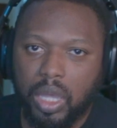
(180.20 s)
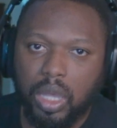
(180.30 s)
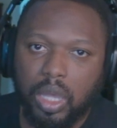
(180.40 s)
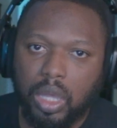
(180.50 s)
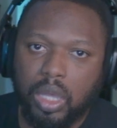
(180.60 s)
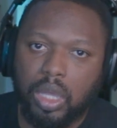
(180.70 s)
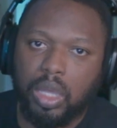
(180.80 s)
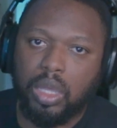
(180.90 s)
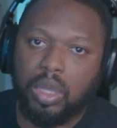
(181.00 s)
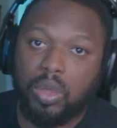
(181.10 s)
me.
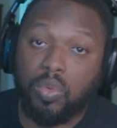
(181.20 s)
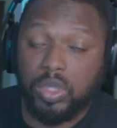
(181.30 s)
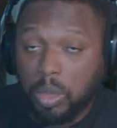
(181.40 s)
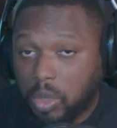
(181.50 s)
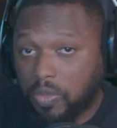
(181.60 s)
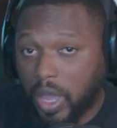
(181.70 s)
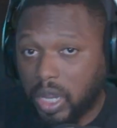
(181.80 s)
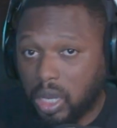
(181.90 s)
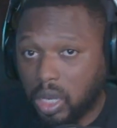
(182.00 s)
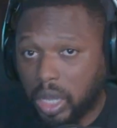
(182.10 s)
Was able to
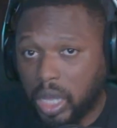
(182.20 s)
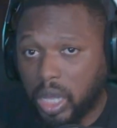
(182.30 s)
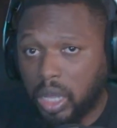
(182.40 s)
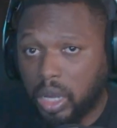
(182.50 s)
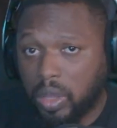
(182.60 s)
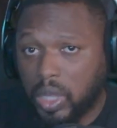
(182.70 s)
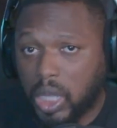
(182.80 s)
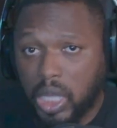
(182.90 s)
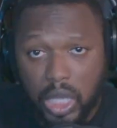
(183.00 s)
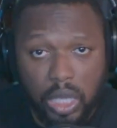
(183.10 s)
find it, and
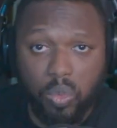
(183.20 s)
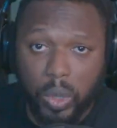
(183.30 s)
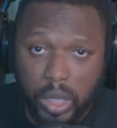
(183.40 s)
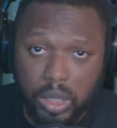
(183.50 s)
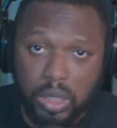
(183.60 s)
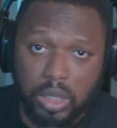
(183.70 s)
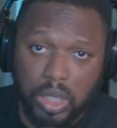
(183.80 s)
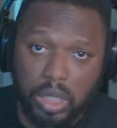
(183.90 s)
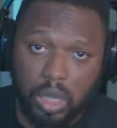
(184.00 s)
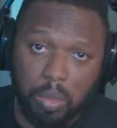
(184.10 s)
the key
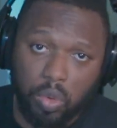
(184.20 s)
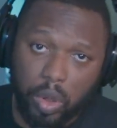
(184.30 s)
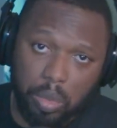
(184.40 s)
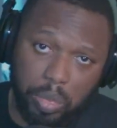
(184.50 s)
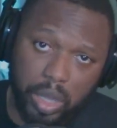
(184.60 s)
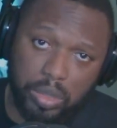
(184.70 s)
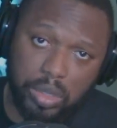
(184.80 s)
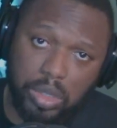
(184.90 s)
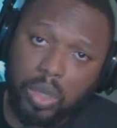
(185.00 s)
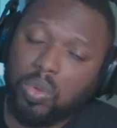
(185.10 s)
was the double ground
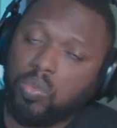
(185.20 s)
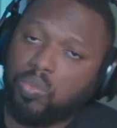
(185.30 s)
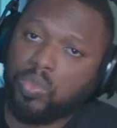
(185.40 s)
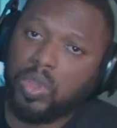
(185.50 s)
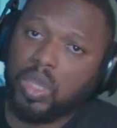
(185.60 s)
bounce. So